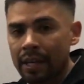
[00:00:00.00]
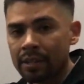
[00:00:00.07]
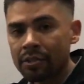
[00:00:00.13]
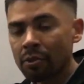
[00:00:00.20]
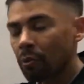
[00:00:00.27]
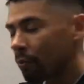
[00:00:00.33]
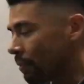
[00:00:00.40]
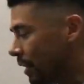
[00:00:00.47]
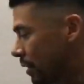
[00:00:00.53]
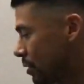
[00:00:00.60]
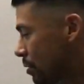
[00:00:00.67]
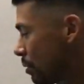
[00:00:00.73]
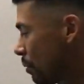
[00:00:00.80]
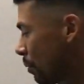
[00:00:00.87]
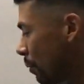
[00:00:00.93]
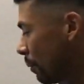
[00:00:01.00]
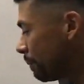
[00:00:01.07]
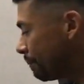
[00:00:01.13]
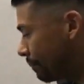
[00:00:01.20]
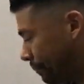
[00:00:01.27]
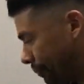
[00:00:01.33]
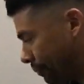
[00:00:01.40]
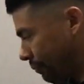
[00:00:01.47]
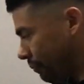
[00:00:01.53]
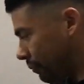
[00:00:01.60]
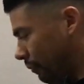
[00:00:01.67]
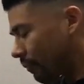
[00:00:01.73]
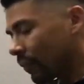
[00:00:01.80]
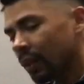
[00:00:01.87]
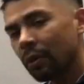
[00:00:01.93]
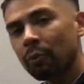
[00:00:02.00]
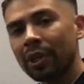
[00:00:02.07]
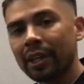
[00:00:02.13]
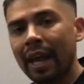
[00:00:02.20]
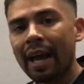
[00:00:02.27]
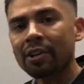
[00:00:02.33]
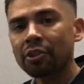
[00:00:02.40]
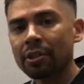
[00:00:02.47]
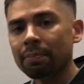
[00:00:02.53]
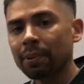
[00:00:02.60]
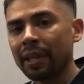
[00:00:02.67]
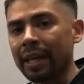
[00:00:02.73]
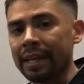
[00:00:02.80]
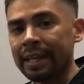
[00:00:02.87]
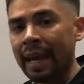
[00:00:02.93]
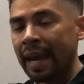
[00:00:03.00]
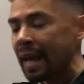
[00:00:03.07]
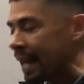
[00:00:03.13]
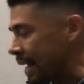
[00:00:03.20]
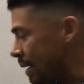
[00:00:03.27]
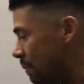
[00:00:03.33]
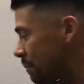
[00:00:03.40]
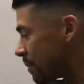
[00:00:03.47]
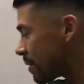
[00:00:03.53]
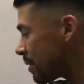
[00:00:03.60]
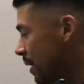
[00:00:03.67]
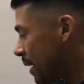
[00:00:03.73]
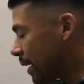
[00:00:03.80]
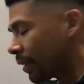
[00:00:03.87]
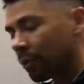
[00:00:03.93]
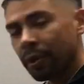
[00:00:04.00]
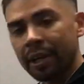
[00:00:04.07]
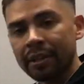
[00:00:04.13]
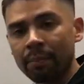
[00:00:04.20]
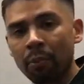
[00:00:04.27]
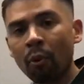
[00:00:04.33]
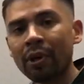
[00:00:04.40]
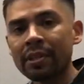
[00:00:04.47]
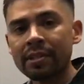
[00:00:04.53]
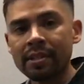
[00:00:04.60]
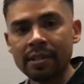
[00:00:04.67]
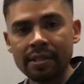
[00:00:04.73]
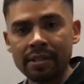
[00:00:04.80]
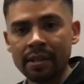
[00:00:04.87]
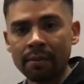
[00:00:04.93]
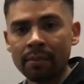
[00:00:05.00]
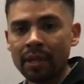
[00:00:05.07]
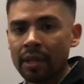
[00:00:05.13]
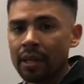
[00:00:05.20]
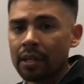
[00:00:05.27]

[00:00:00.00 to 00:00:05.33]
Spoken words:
And so what we could do, we could actually play games and create a point system